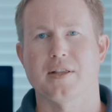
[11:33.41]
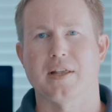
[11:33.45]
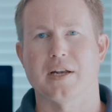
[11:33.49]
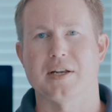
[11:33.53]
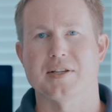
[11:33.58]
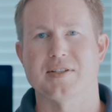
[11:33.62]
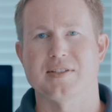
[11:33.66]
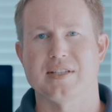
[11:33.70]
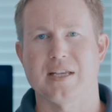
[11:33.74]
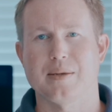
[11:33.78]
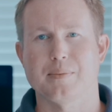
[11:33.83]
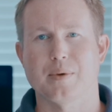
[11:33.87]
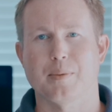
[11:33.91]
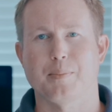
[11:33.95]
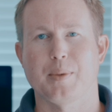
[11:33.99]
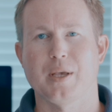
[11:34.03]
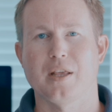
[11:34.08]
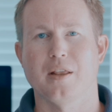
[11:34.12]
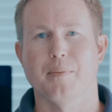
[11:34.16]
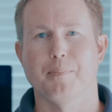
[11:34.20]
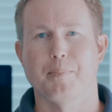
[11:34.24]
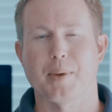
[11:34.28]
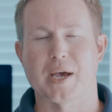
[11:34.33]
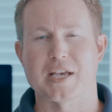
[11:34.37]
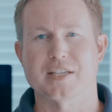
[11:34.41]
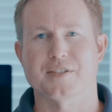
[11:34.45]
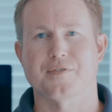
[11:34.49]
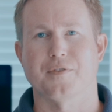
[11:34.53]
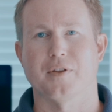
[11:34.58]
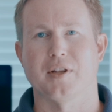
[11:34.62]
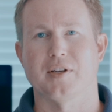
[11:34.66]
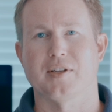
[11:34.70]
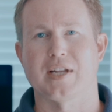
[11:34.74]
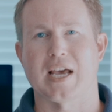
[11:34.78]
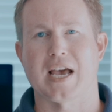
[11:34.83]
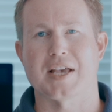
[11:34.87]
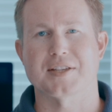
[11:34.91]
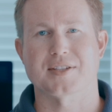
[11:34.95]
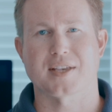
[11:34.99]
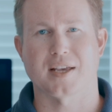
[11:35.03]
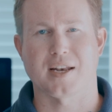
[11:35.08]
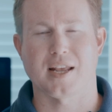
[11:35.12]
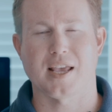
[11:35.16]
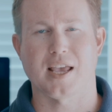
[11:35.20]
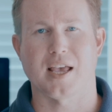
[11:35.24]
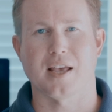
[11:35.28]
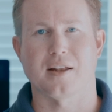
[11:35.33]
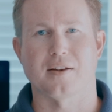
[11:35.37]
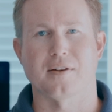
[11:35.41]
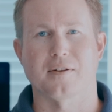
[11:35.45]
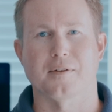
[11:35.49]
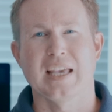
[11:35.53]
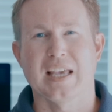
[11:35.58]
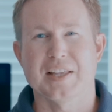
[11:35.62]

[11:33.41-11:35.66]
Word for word: that is deemed to be the best for the task at hand.